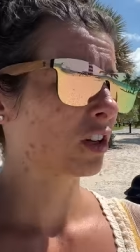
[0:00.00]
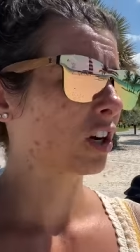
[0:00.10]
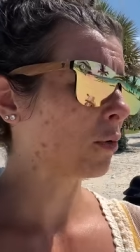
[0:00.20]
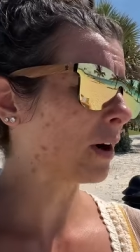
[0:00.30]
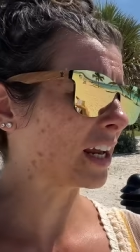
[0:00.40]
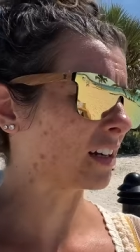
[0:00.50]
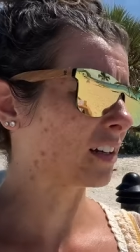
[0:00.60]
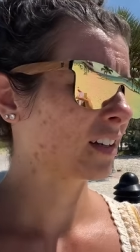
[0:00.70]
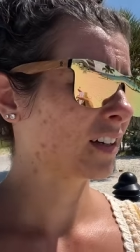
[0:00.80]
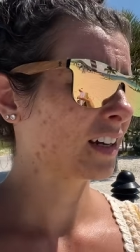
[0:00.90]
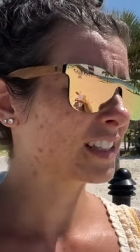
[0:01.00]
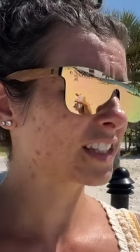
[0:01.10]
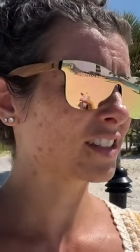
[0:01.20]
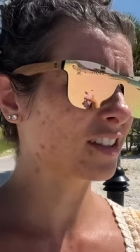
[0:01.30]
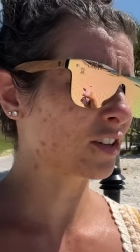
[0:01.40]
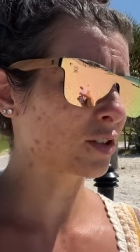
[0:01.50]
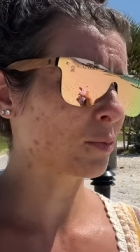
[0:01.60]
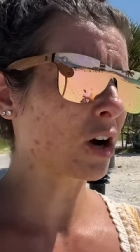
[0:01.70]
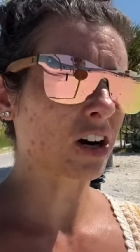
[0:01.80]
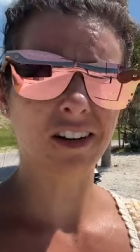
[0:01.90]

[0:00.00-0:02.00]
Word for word: Oh wait, it says that there's a bar,